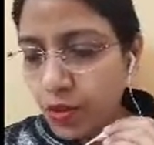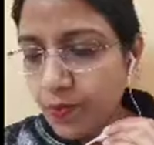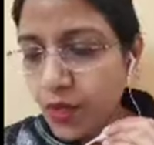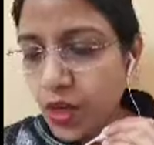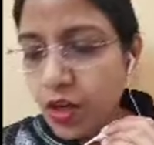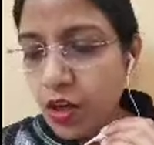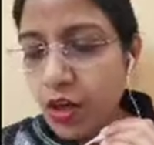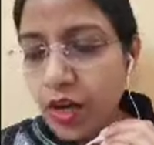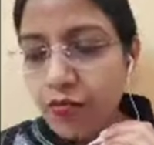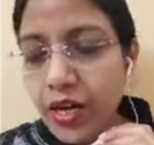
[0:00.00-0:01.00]
Now,
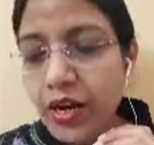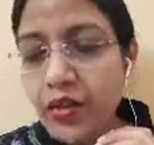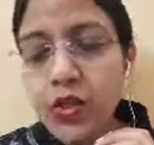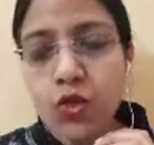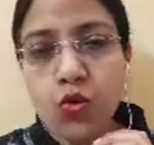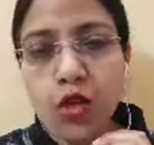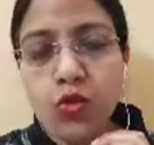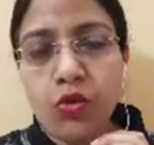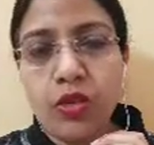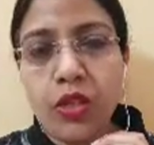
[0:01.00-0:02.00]
FIR is the short or the
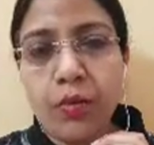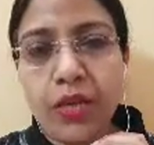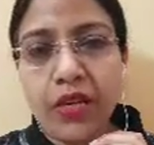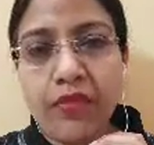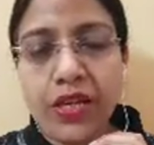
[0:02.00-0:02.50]
abbreviated